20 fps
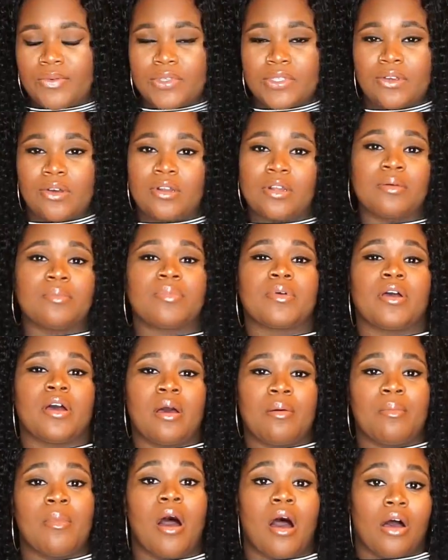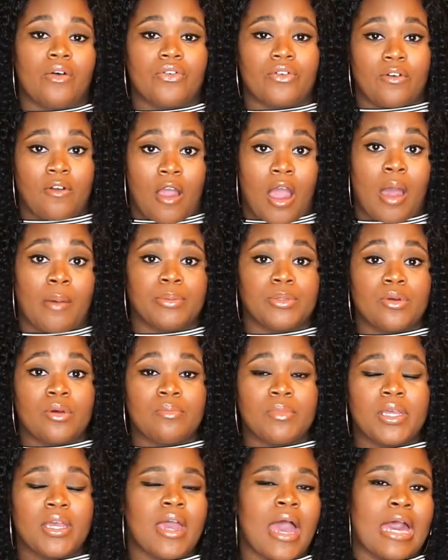was gonna come off cropped
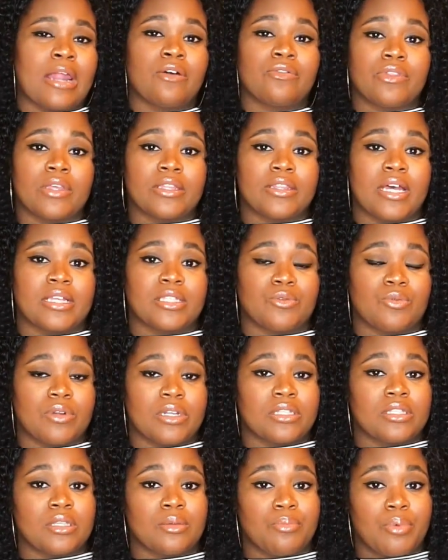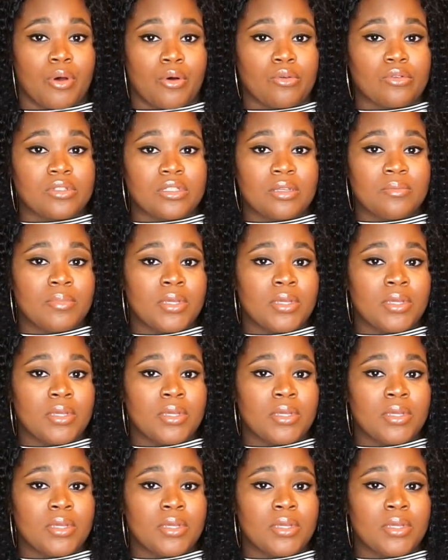on me. I don't think that's what it's supposed to